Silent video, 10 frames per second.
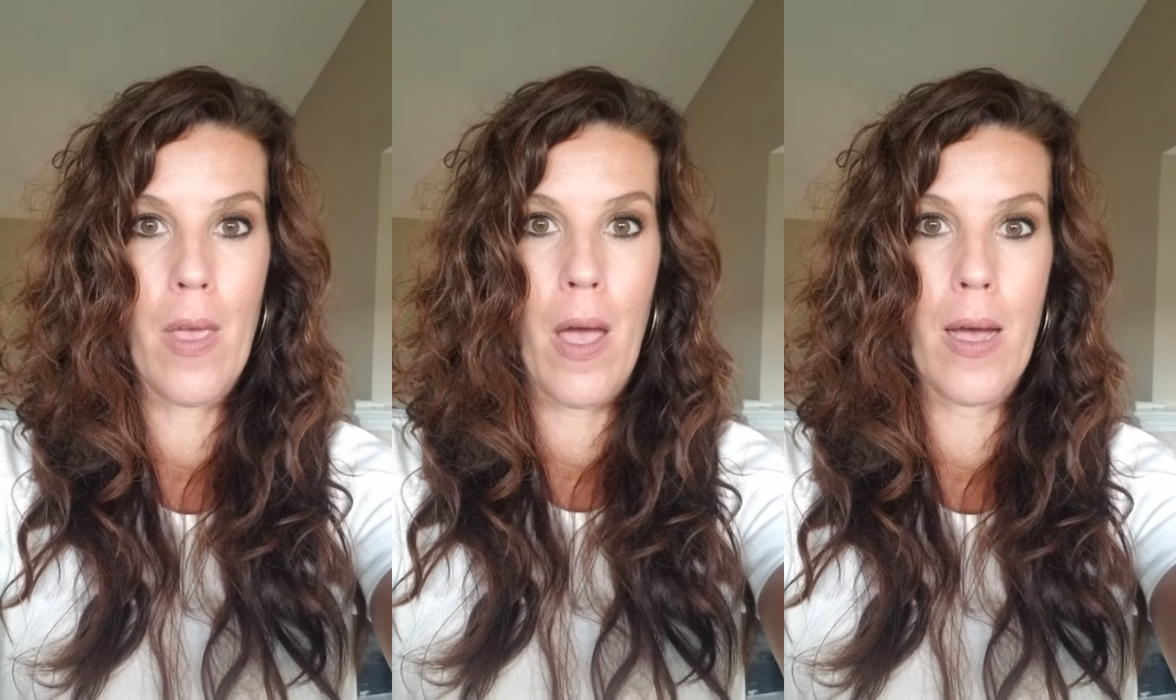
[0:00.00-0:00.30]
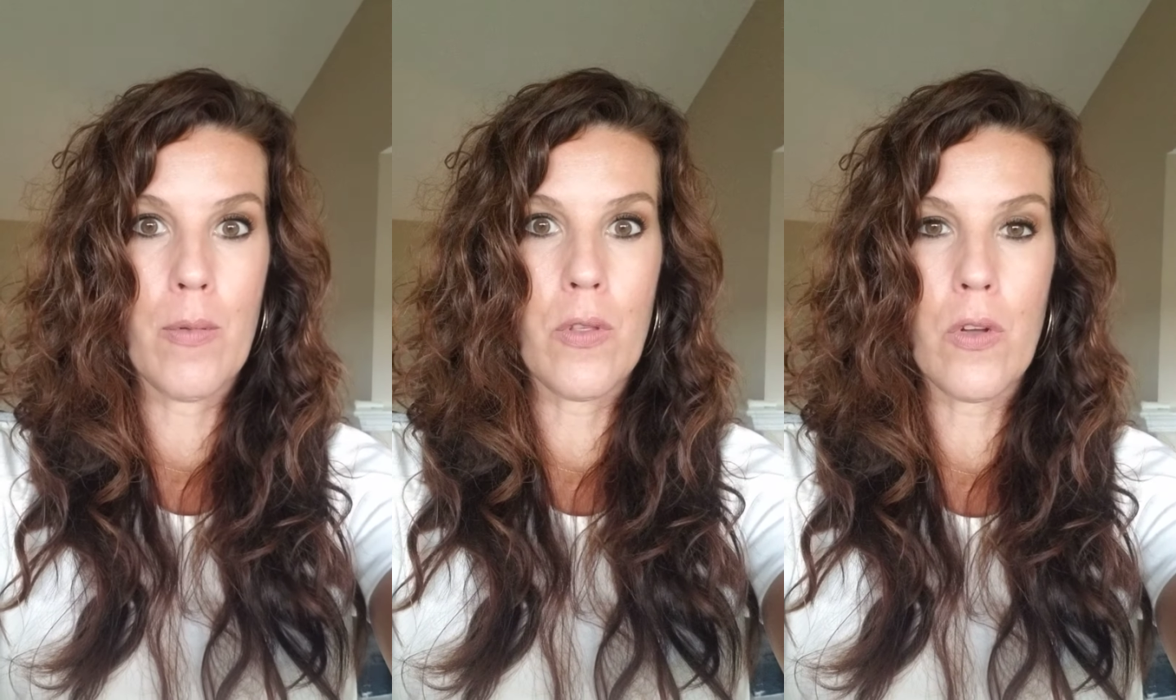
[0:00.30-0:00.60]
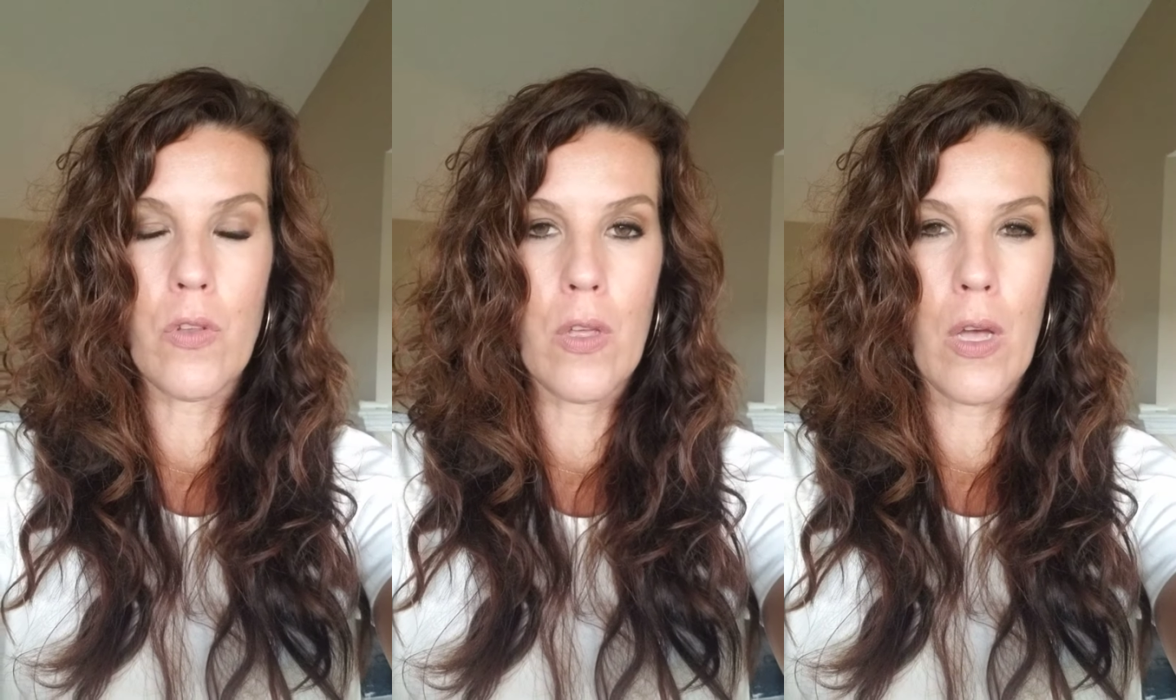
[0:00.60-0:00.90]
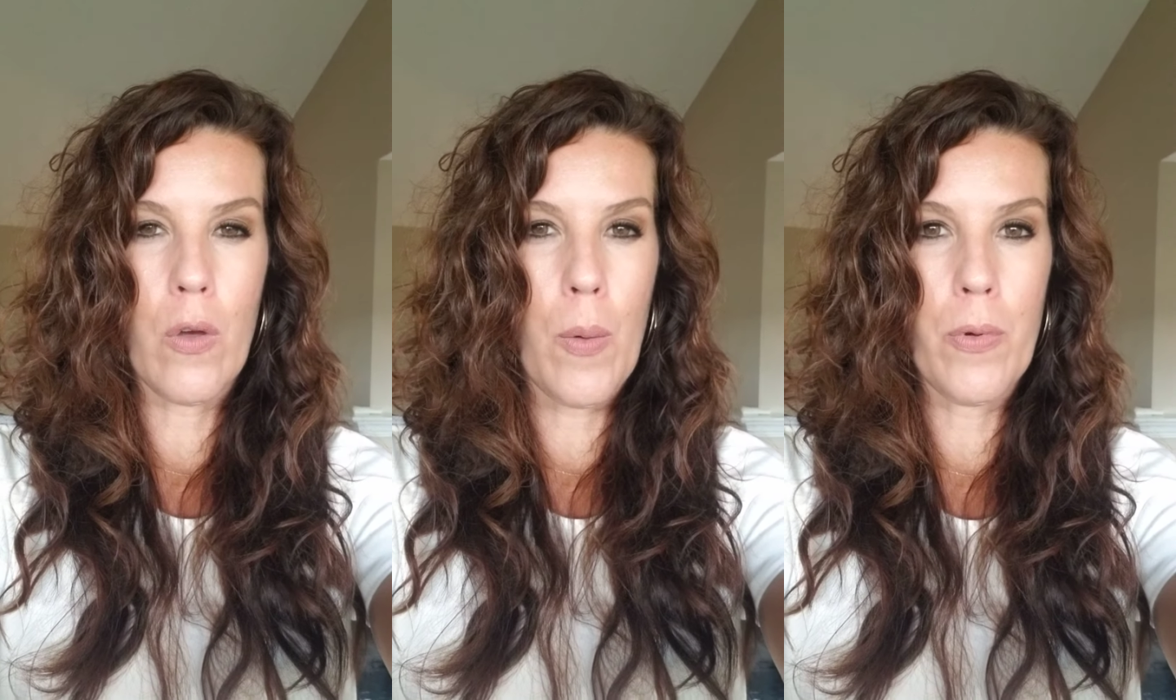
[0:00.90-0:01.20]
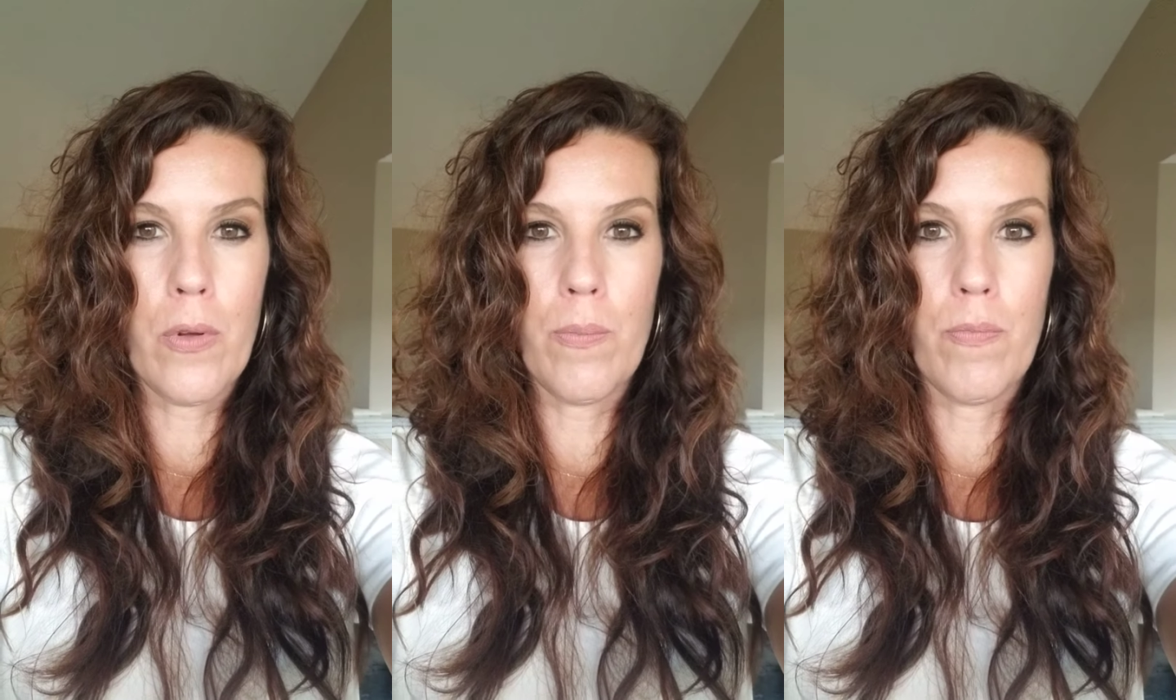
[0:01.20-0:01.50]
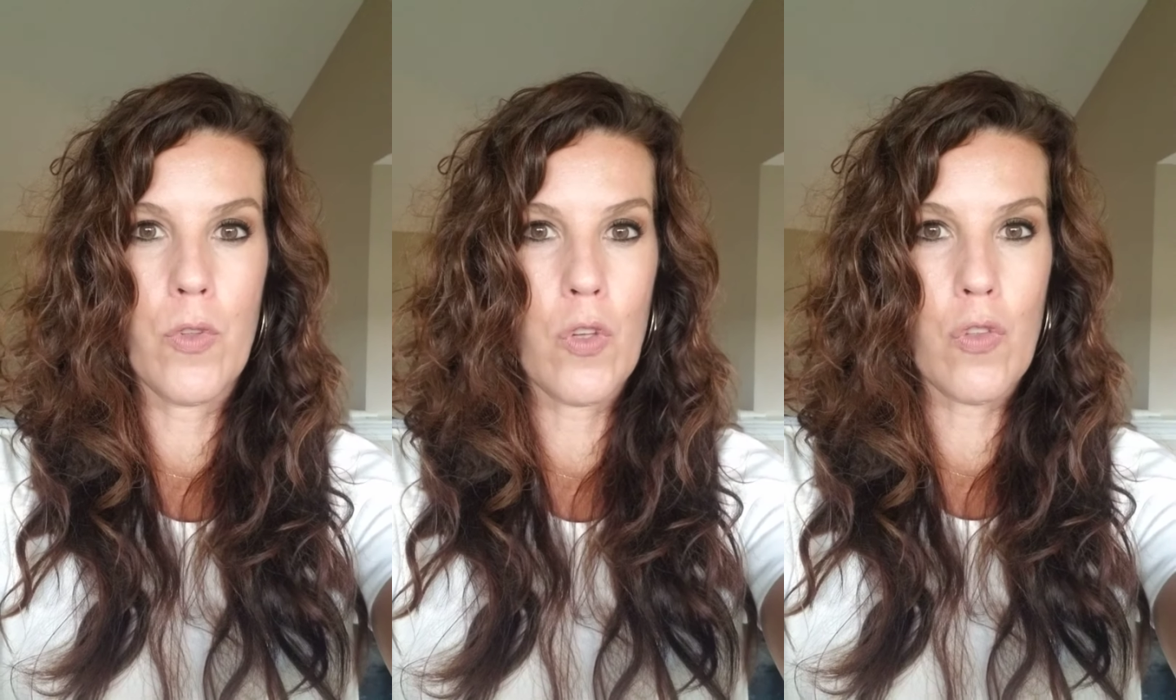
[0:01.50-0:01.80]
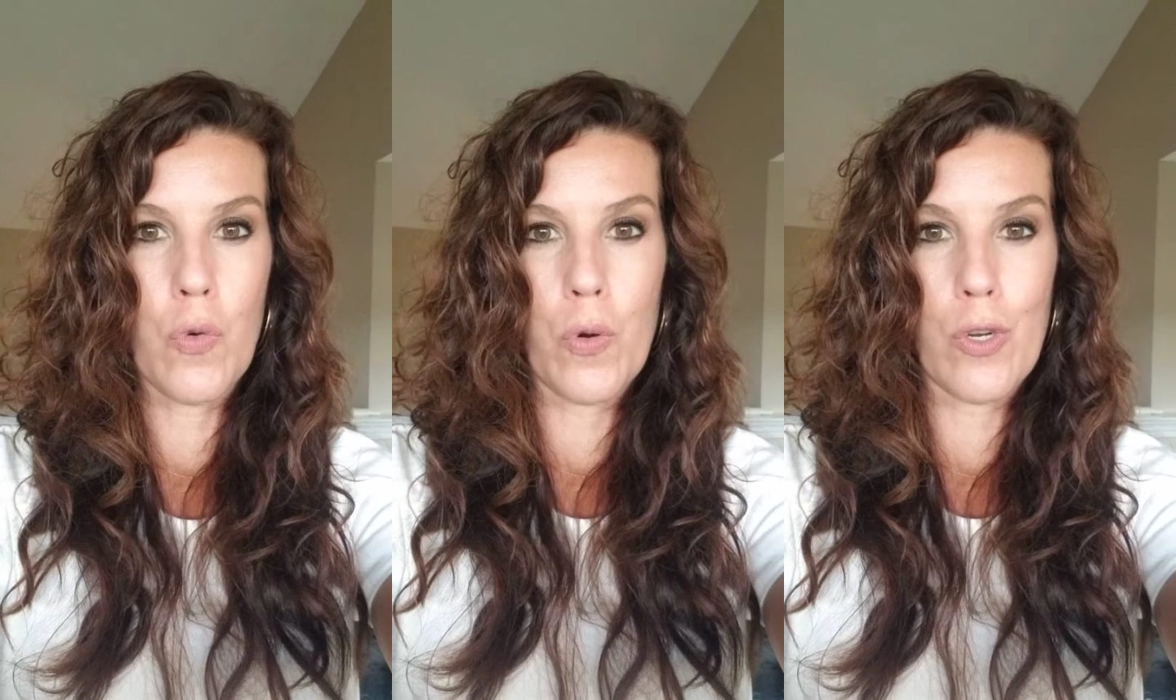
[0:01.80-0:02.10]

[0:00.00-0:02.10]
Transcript: So just a couple just